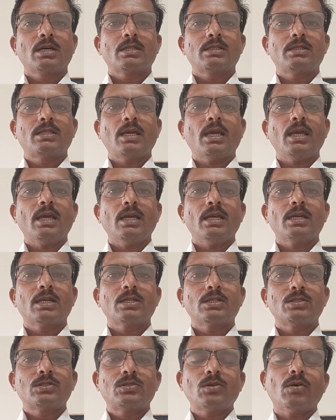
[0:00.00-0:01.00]
they
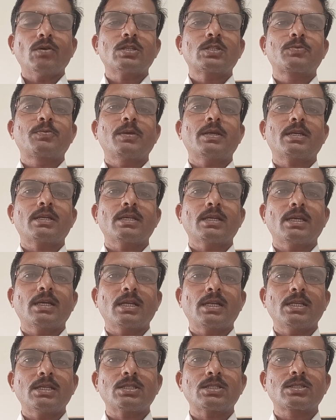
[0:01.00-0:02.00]
don't speak
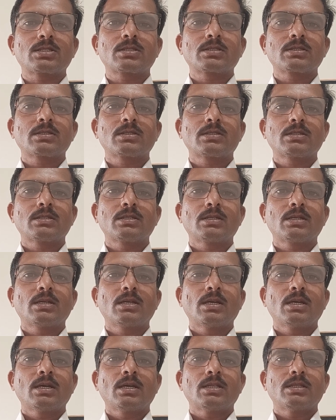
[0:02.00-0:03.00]
English.
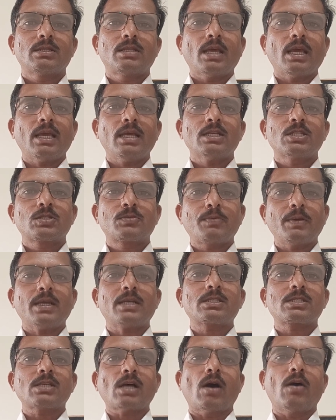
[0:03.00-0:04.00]
They
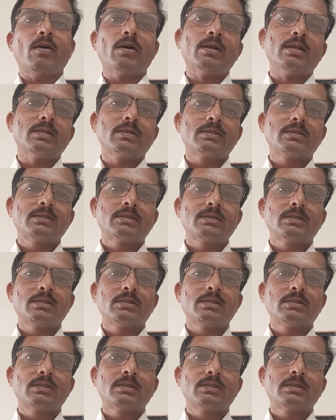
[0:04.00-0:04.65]
speaks our